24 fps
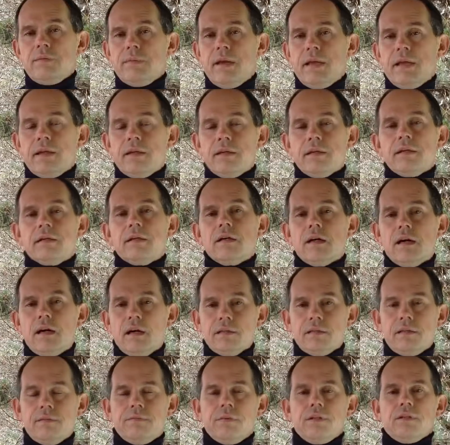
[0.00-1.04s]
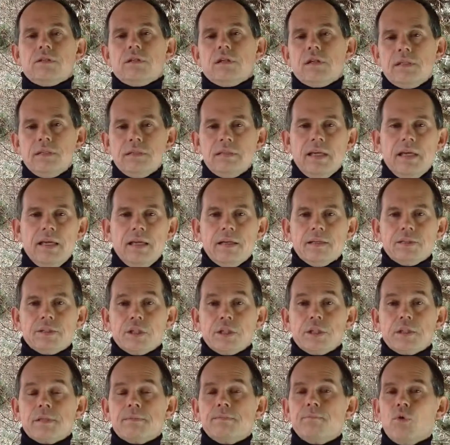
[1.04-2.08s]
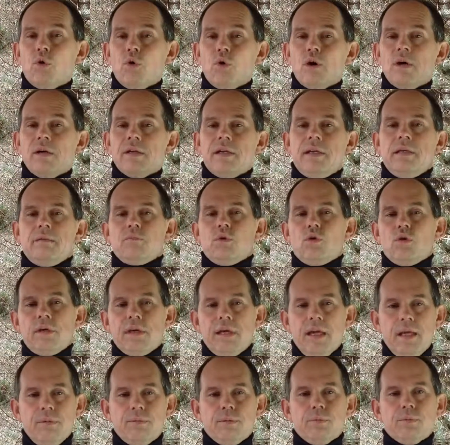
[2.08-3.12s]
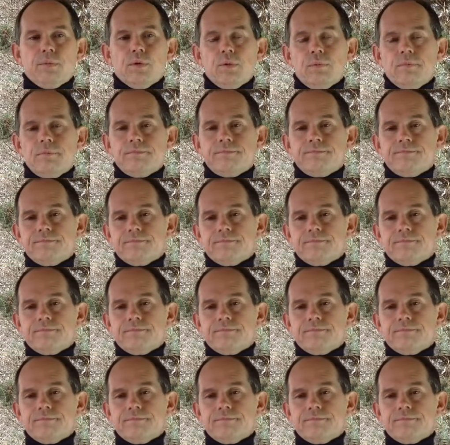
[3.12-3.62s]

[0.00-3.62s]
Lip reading: make artificial intelligence more and more capable.